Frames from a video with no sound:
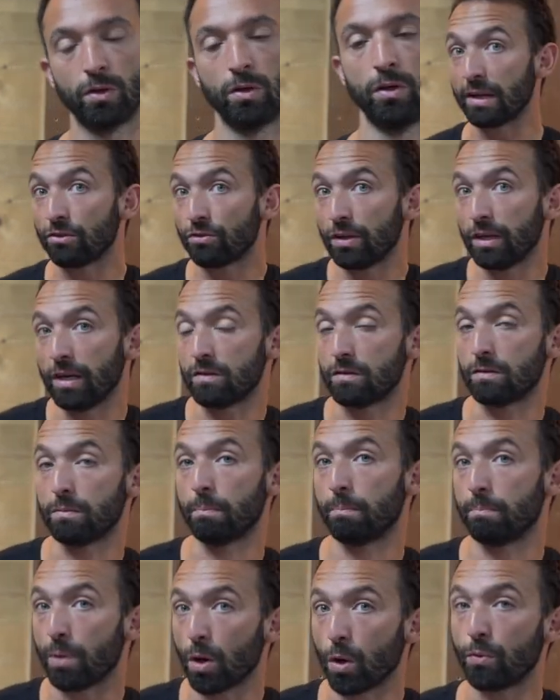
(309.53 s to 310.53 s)
Planching is
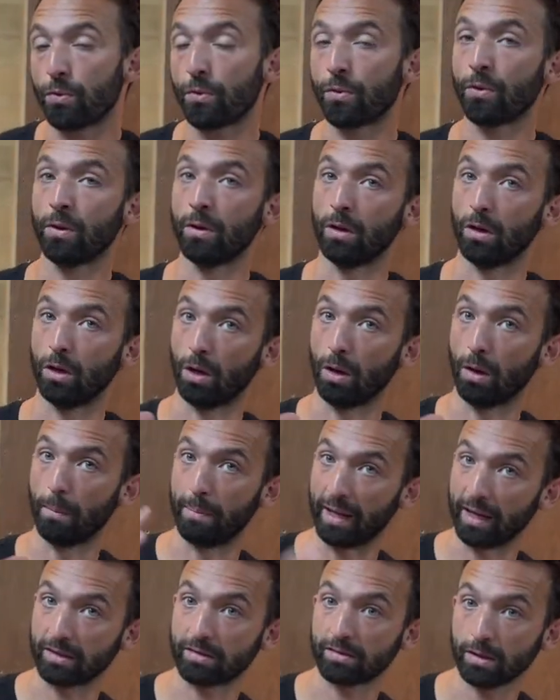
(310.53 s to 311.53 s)
both a
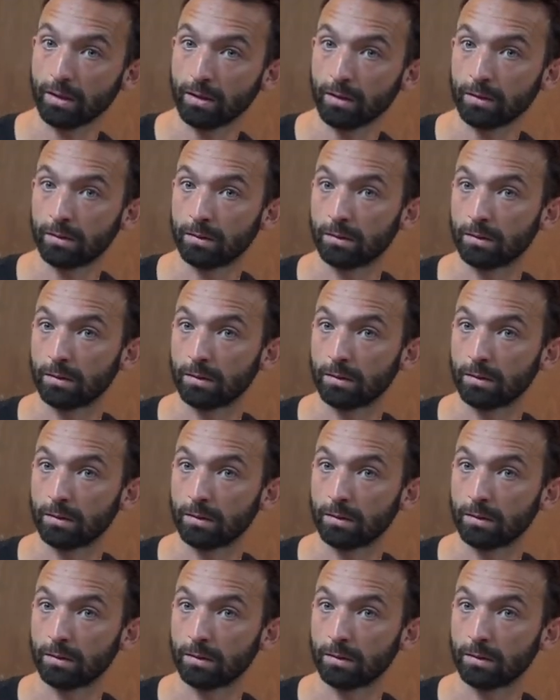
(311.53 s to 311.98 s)
blessing,